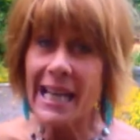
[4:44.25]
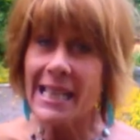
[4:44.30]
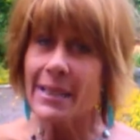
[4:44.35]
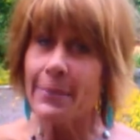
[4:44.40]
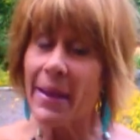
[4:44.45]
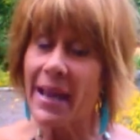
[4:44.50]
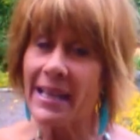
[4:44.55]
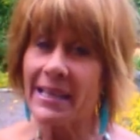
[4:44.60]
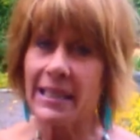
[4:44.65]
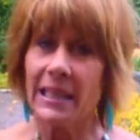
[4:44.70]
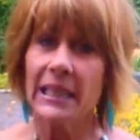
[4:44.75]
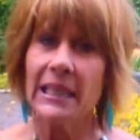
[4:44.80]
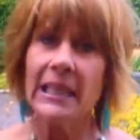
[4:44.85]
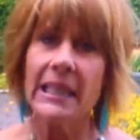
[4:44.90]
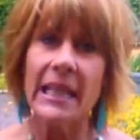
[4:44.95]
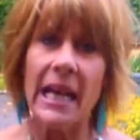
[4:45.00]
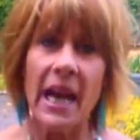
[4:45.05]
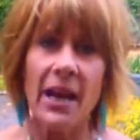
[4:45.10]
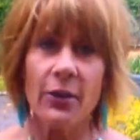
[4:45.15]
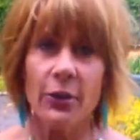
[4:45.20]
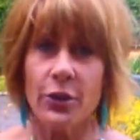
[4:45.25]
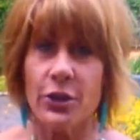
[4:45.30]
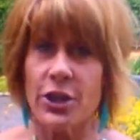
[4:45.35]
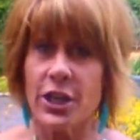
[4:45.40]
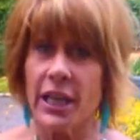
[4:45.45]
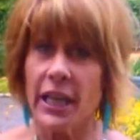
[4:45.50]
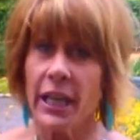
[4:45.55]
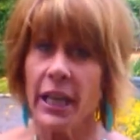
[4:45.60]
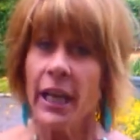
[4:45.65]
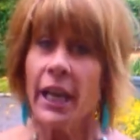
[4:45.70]
as masculine
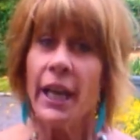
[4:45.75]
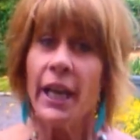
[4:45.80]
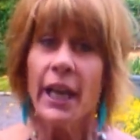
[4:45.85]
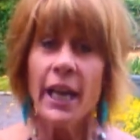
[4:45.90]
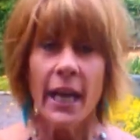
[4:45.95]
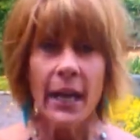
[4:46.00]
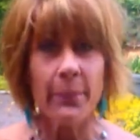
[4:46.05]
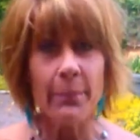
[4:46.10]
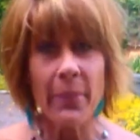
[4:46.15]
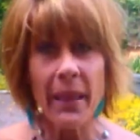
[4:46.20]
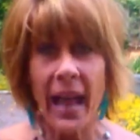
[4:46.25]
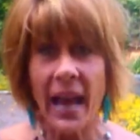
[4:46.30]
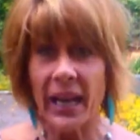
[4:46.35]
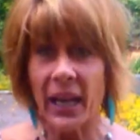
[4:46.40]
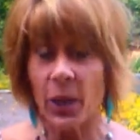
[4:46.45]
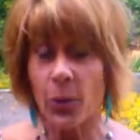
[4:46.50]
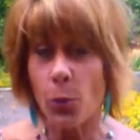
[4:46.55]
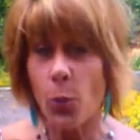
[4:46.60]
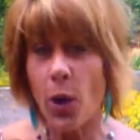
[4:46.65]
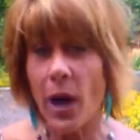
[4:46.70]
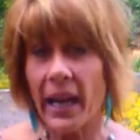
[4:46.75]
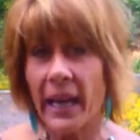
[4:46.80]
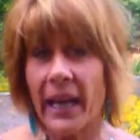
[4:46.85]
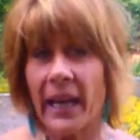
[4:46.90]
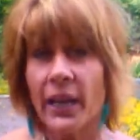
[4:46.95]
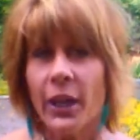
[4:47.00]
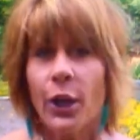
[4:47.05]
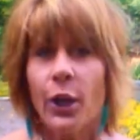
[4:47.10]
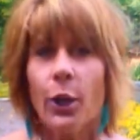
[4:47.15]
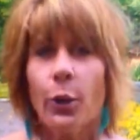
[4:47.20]
energy and black and
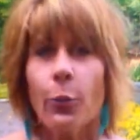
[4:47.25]
white.